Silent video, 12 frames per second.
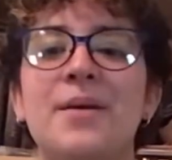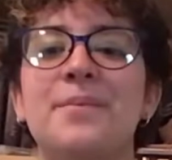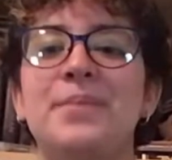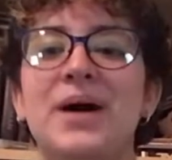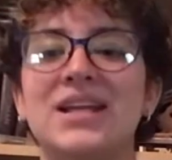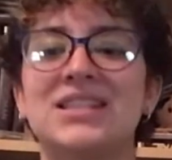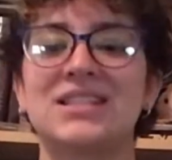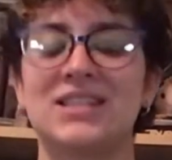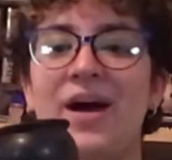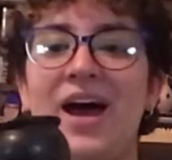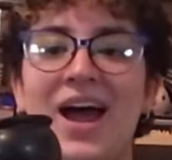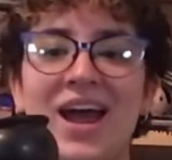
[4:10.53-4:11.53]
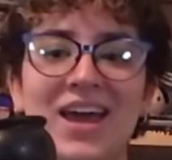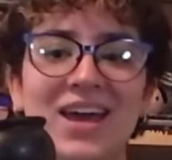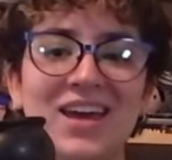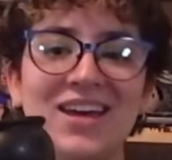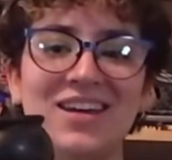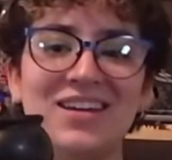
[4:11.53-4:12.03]
But
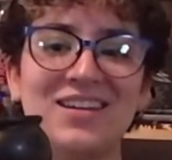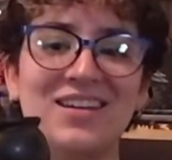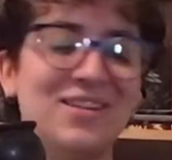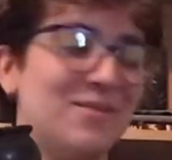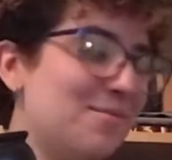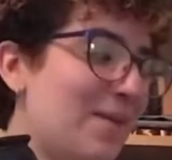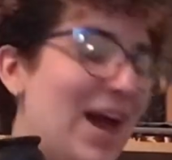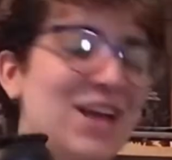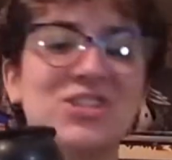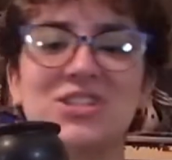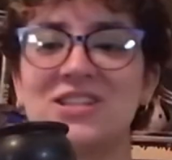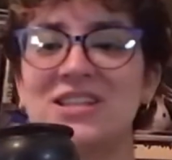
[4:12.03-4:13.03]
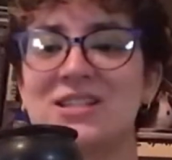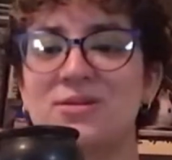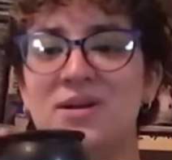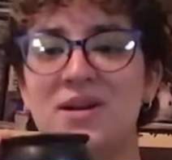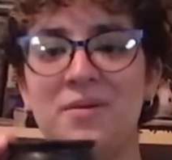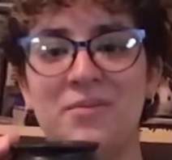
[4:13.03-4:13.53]
I matched this one